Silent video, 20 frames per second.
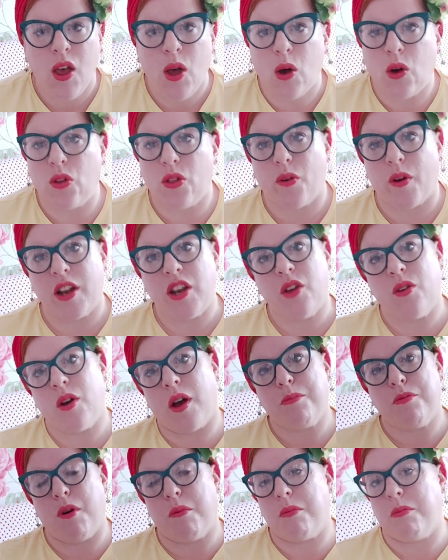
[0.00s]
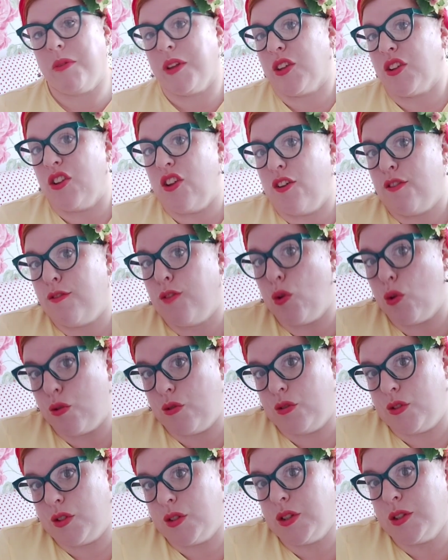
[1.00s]
although I knew I probably couldn't
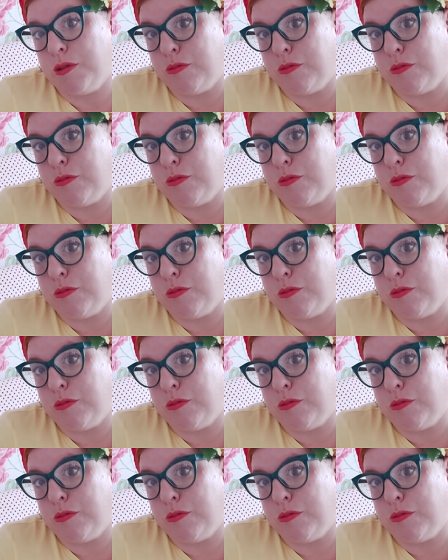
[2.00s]
afford